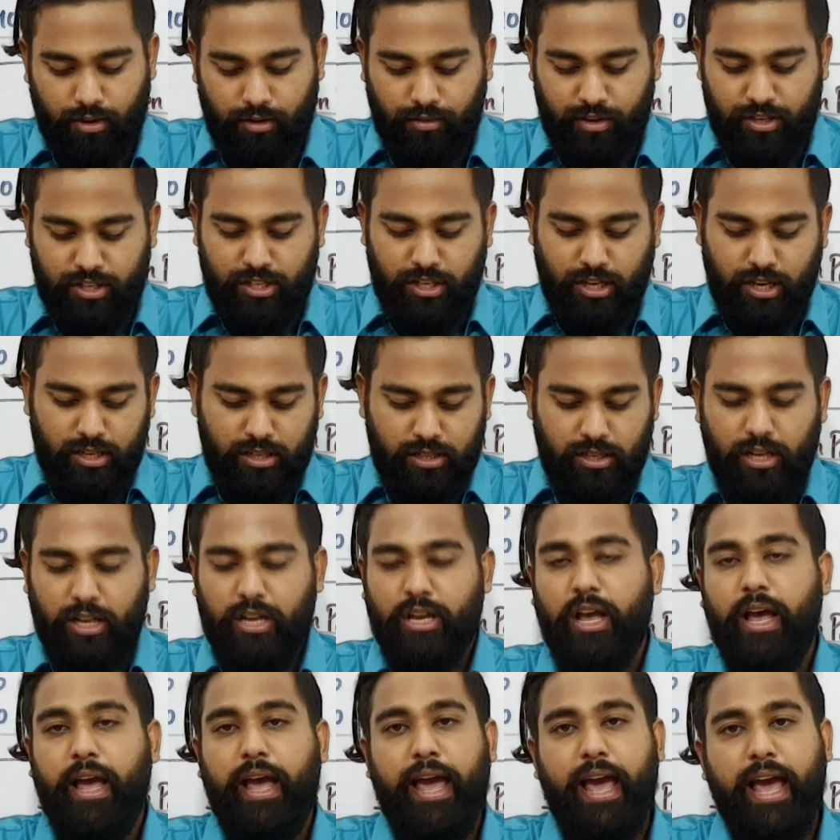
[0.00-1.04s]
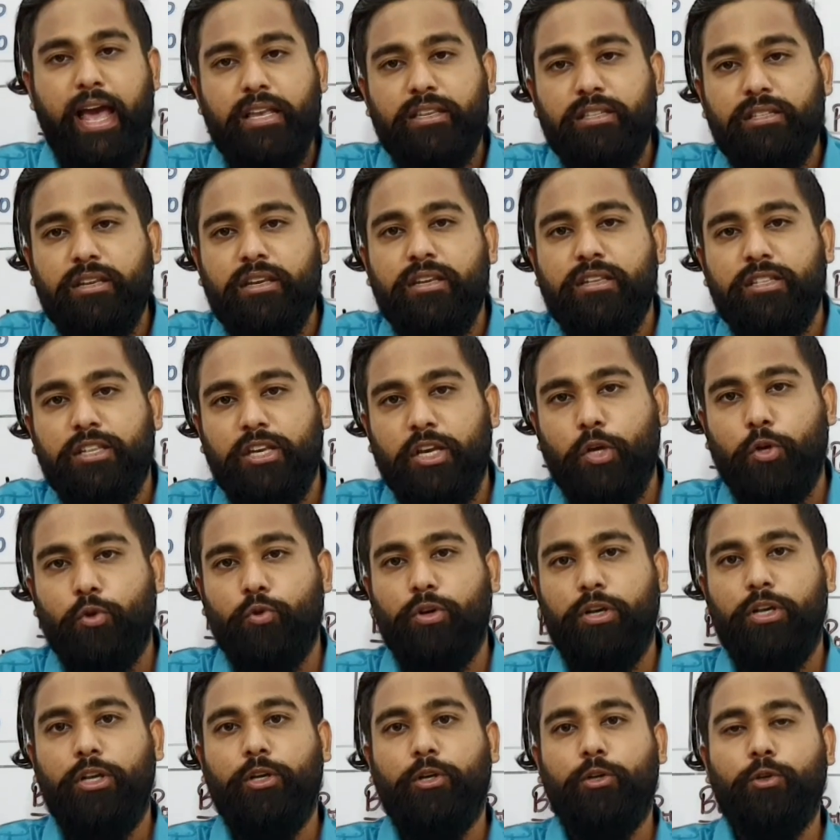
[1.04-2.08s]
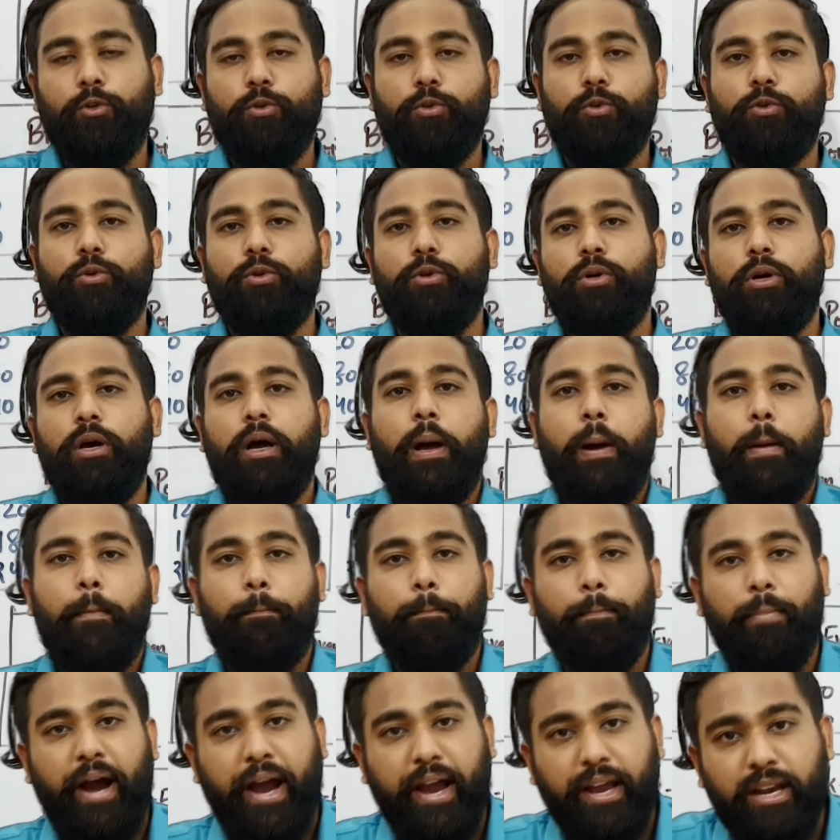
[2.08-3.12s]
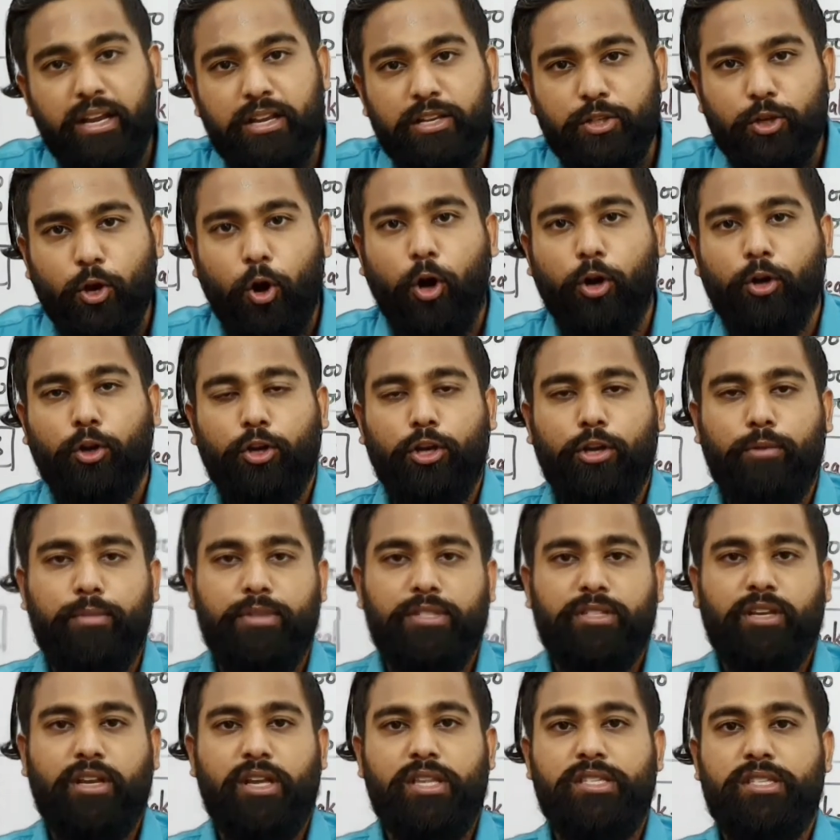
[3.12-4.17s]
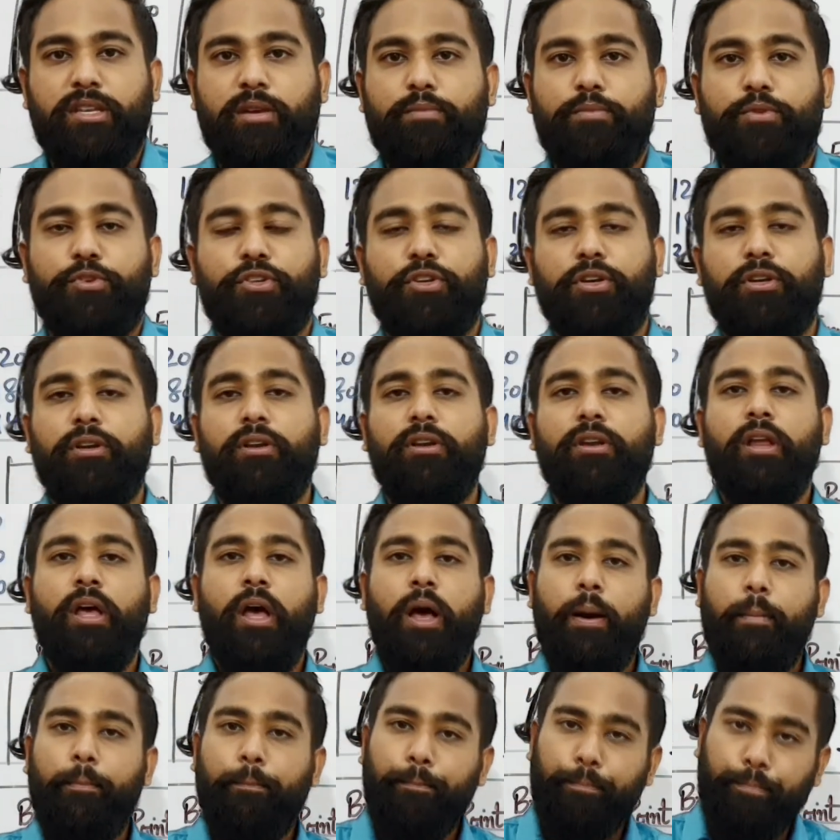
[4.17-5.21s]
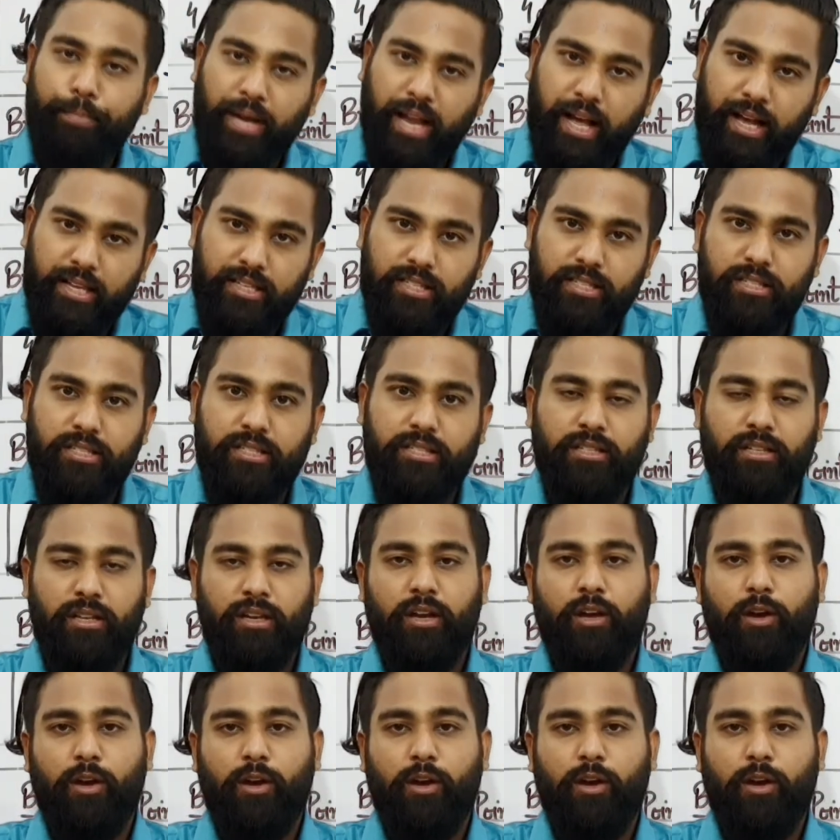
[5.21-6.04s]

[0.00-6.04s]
which is S is equal to minus autonomous consumption plus